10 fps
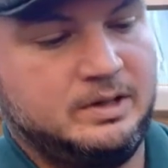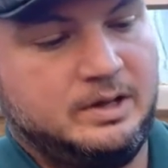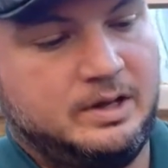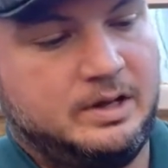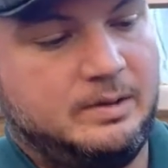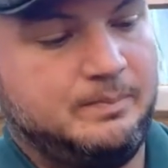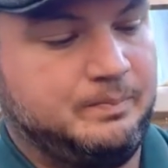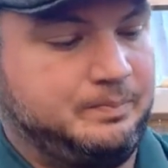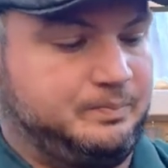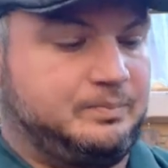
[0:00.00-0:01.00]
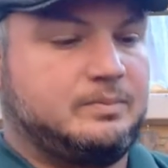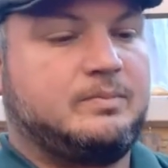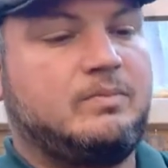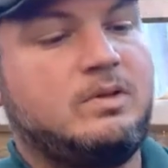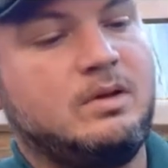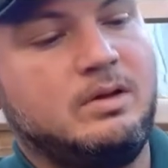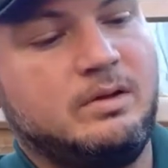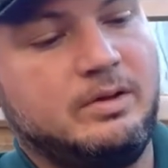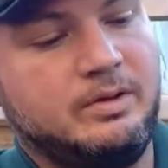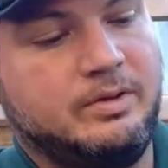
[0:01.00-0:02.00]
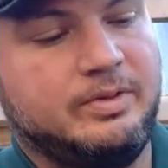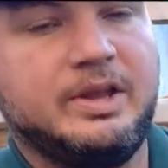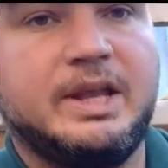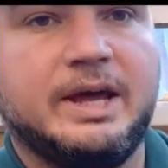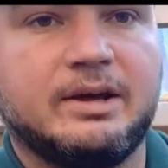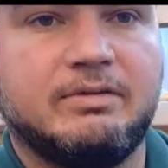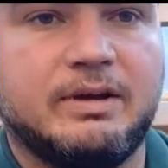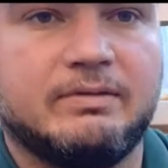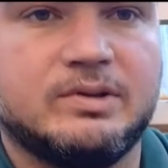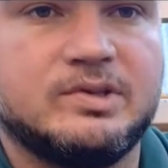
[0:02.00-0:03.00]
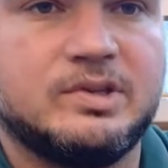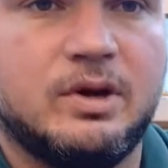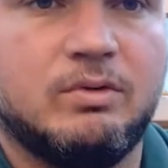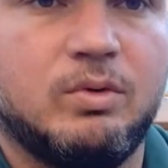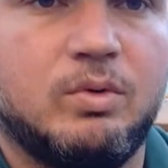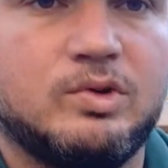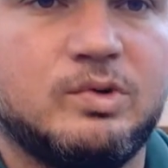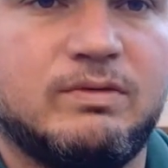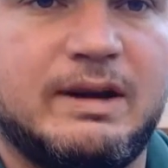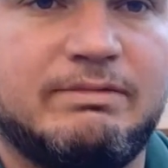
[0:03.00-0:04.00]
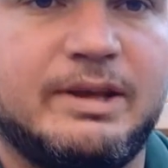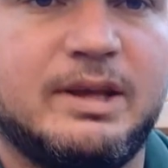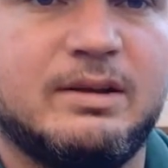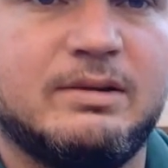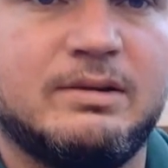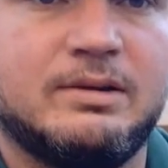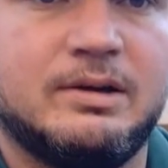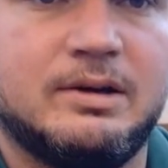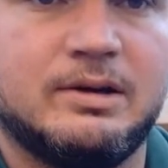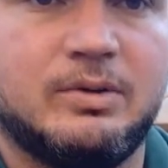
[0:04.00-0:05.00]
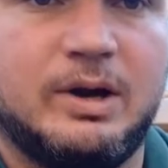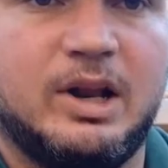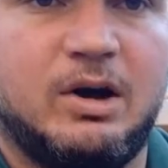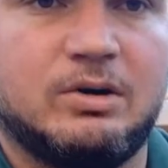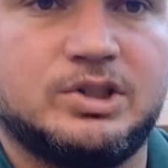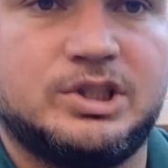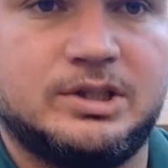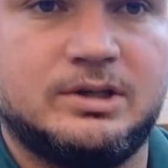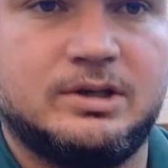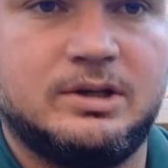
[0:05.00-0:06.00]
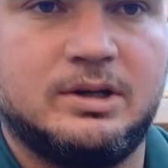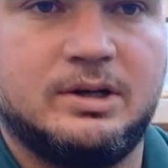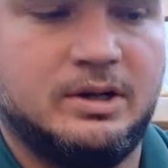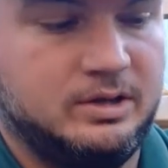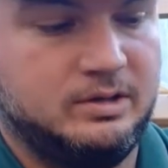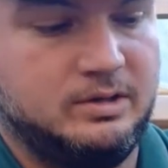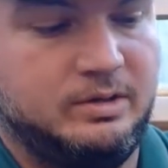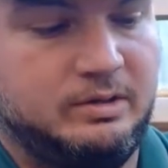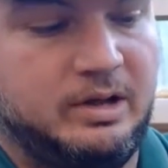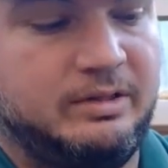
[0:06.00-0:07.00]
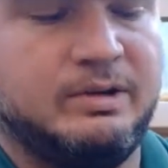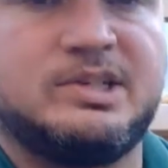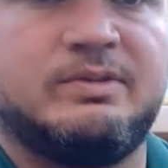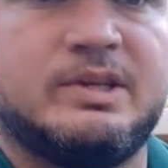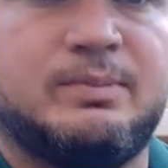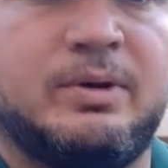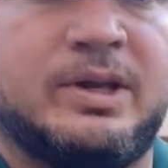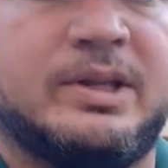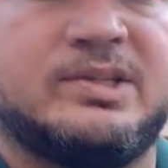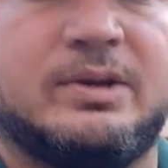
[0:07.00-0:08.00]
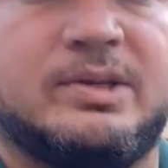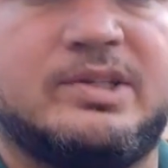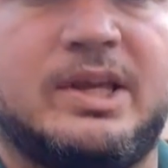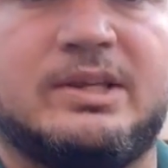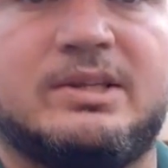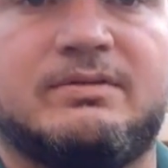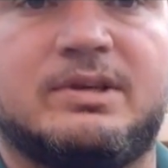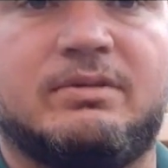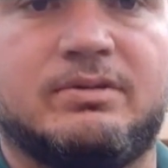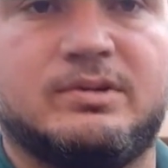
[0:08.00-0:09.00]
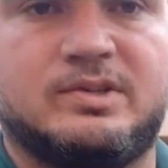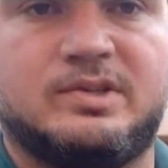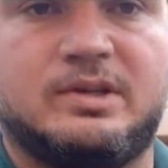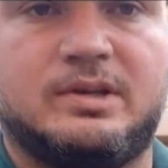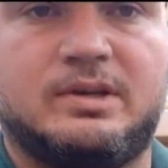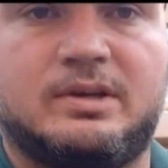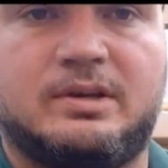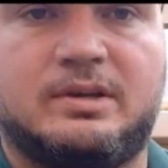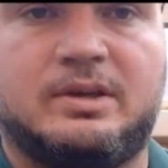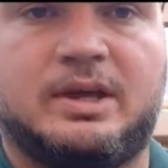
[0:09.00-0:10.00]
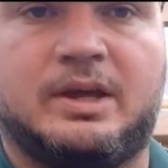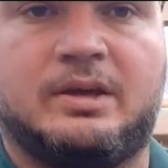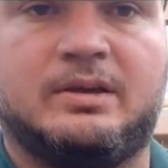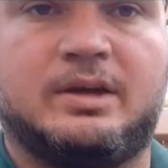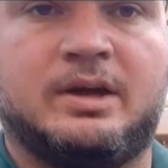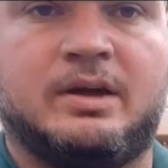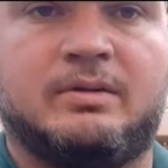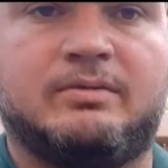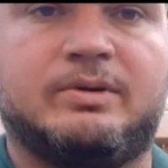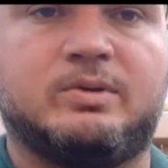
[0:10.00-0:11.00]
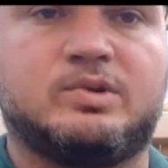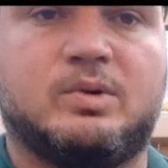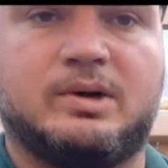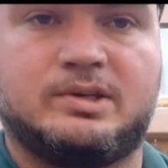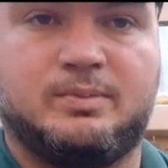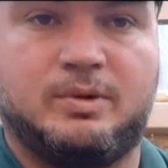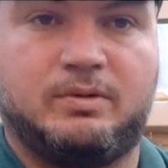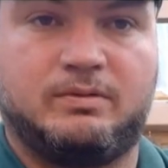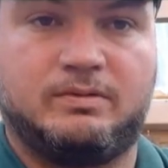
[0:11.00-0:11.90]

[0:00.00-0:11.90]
The neck feathers are all sort of fluffy, quite large, like the rest of its body. There's no distinctive difference there. Feels quite smooth.